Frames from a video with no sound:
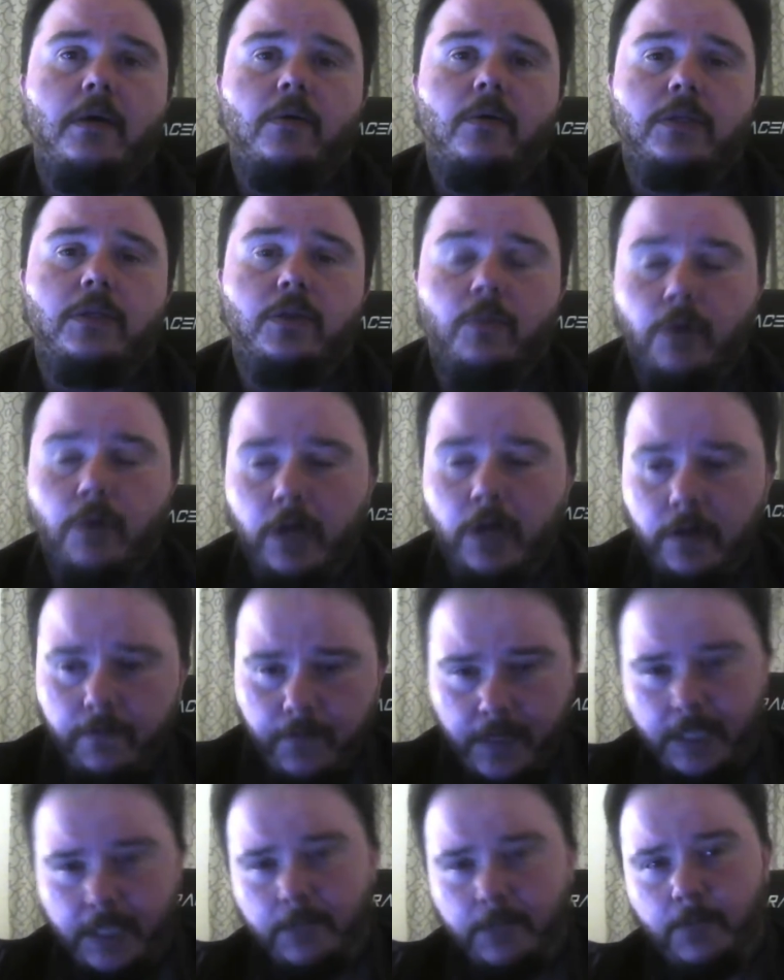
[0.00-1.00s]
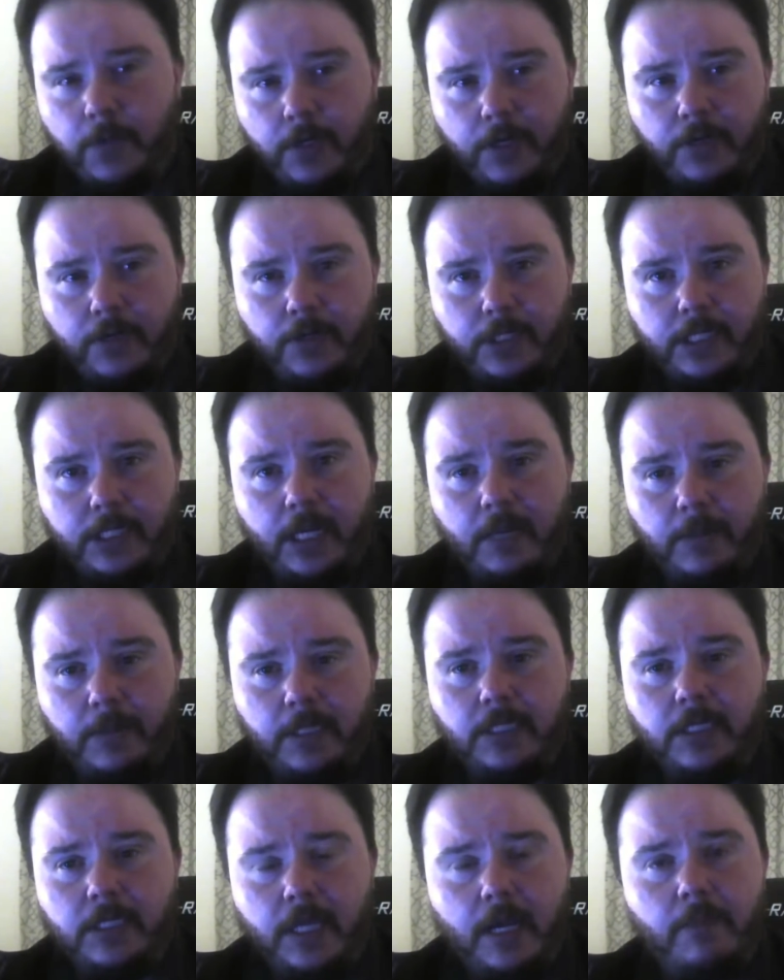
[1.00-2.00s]
so we're on Facebook under
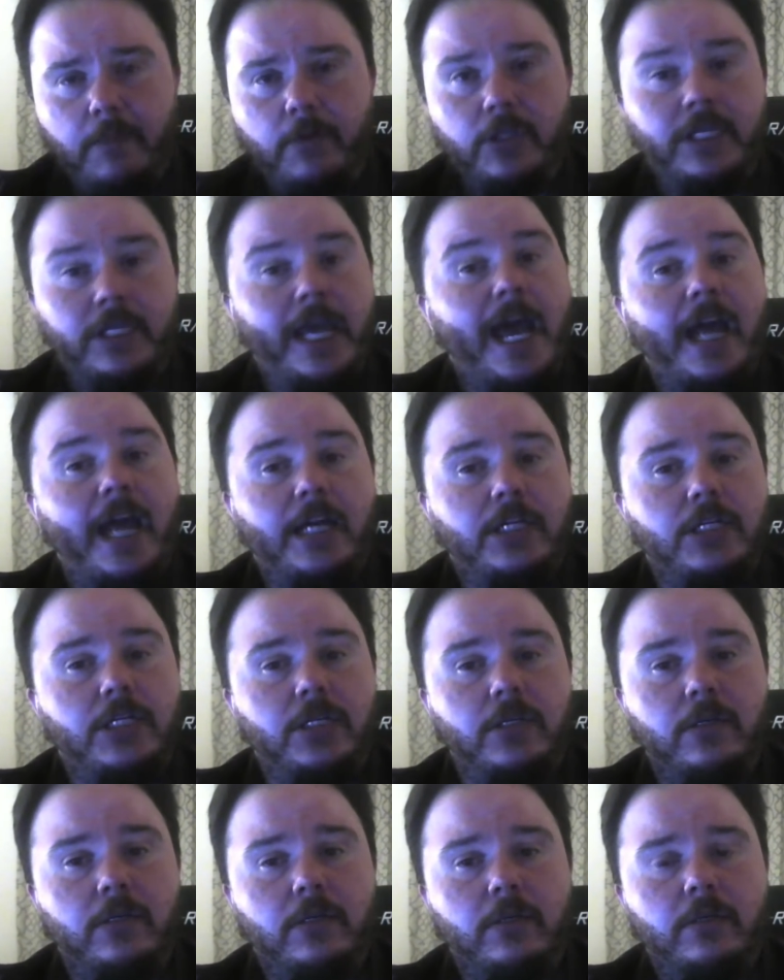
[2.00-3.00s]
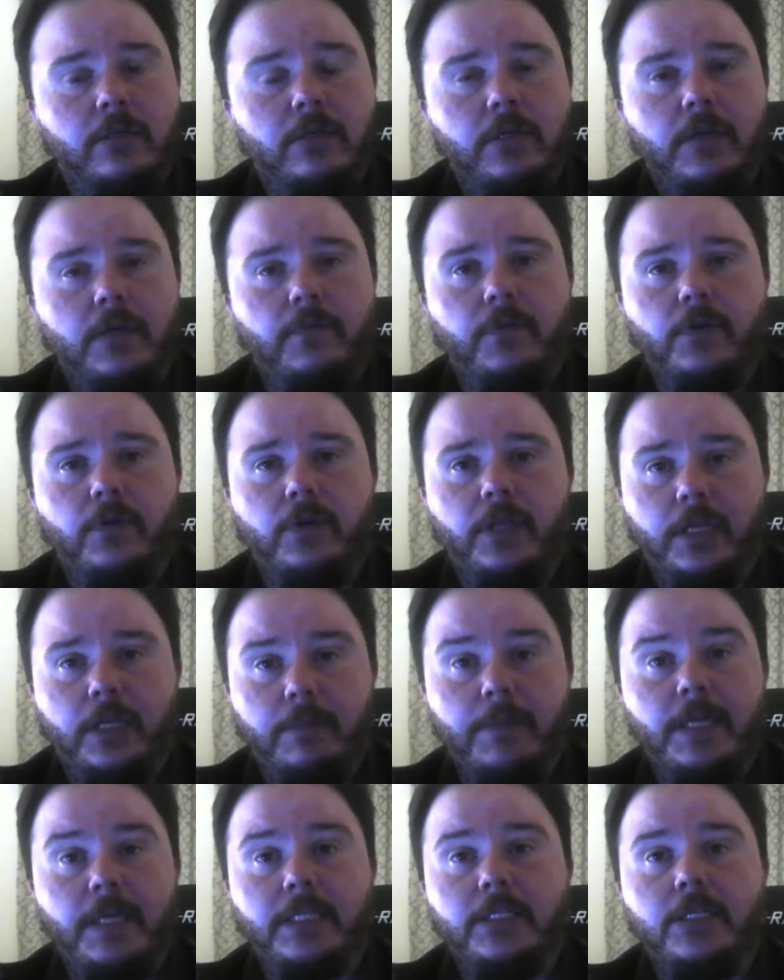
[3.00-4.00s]
Scamming Scammers Action. If you click
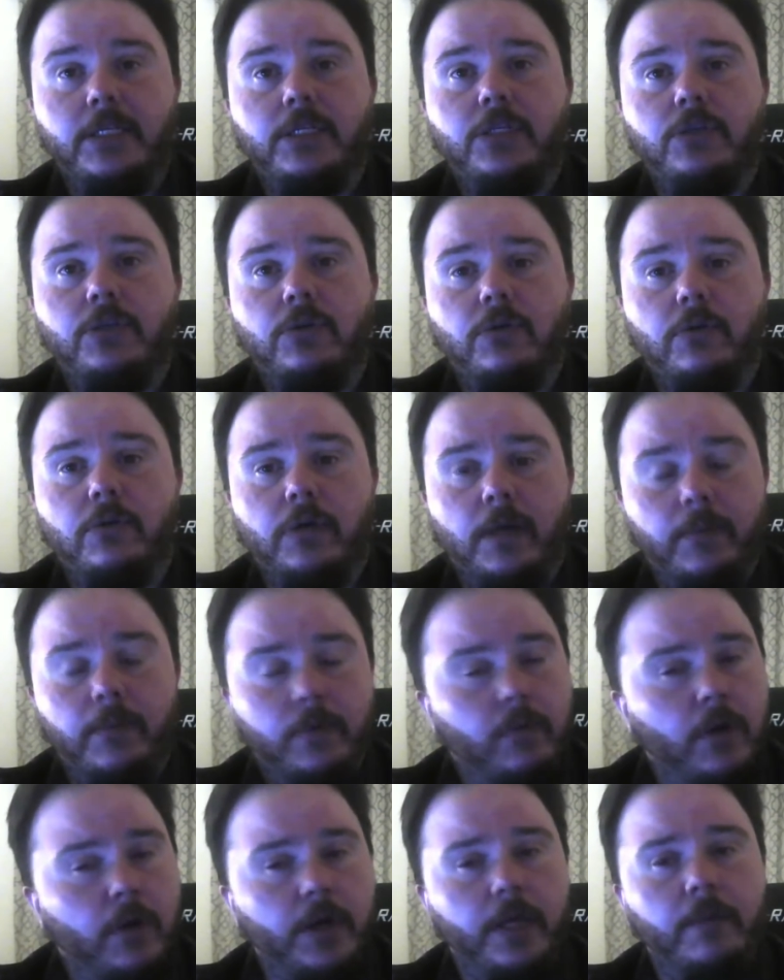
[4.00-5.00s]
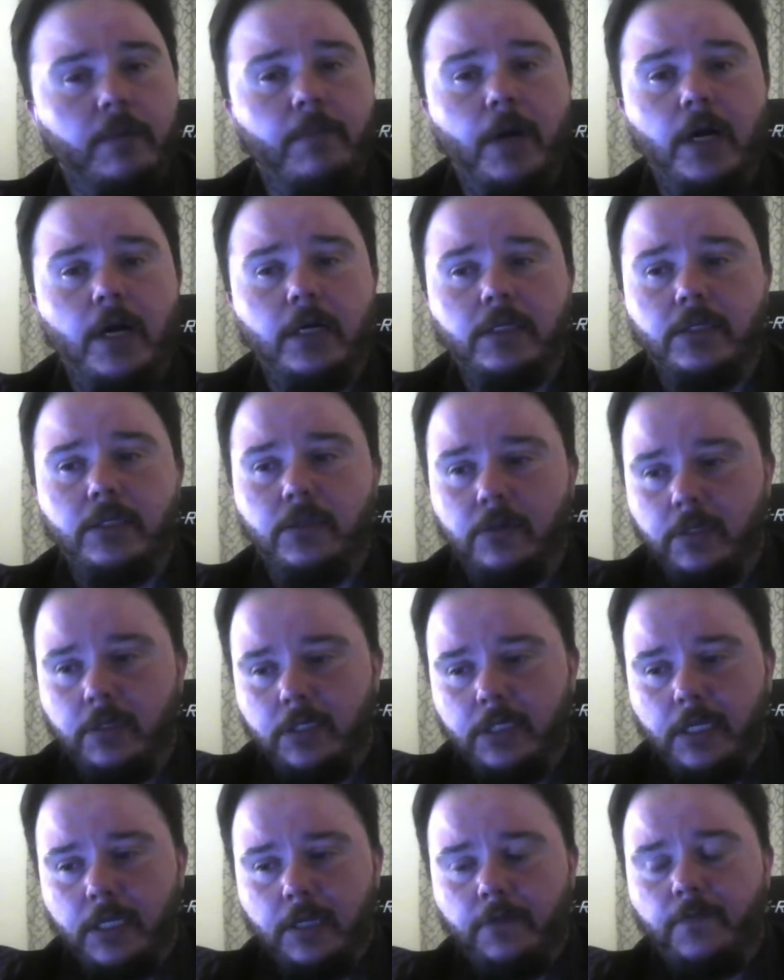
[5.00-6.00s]
message, you'll come to our inbox. You can
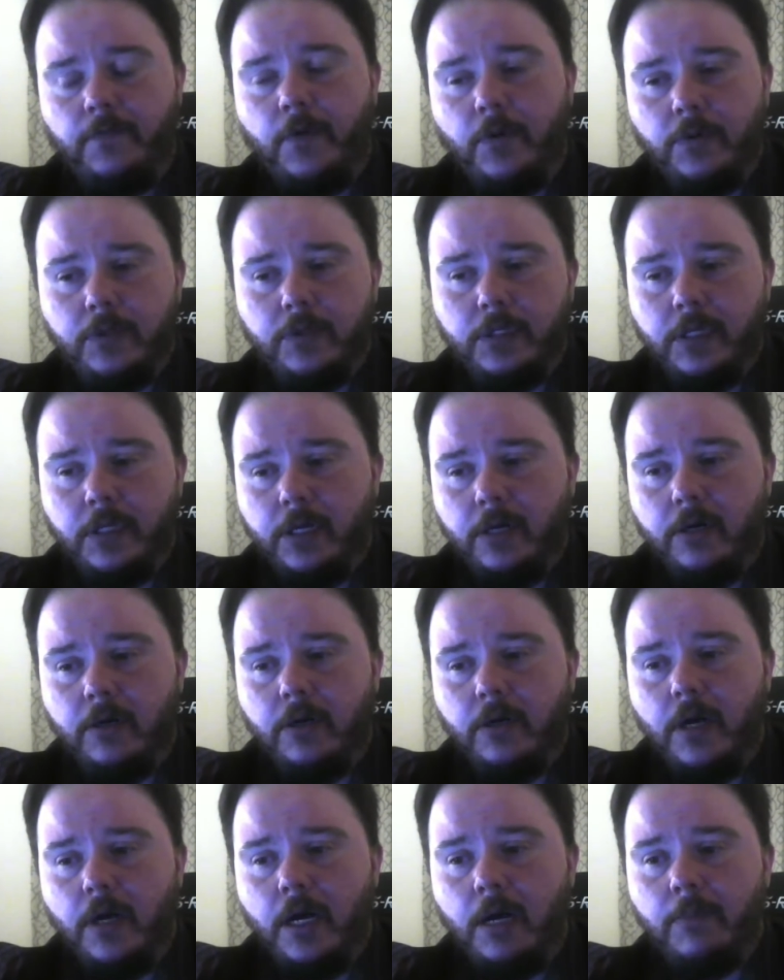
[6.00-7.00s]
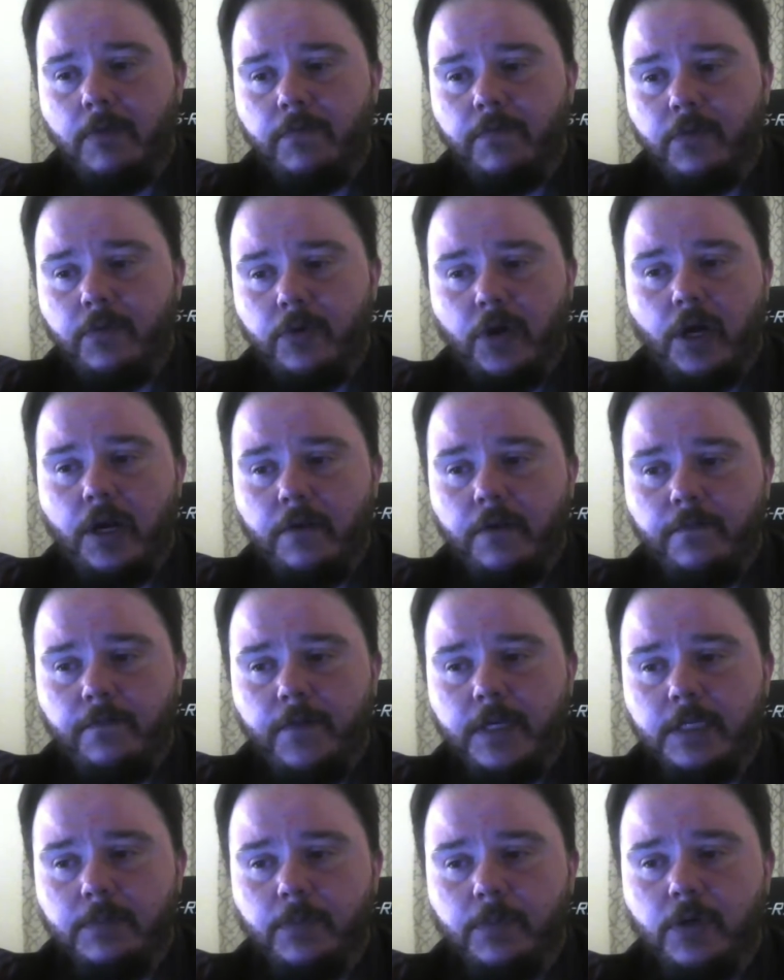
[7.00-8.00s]
send the photos there. Um, if you're not on
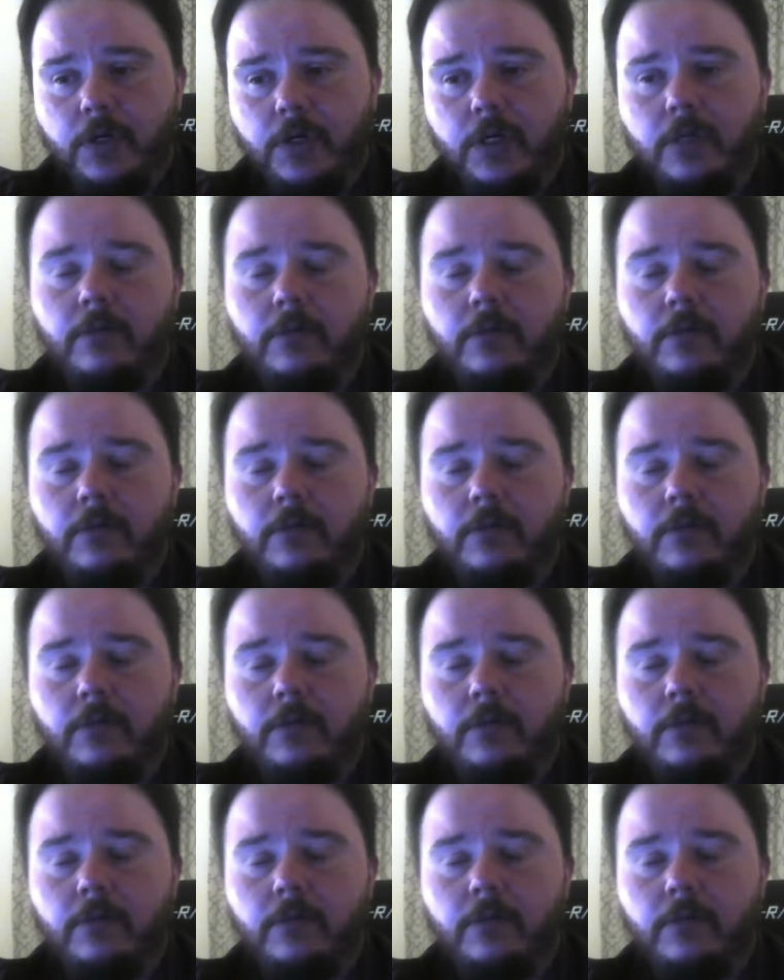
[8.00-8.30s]
Facebook,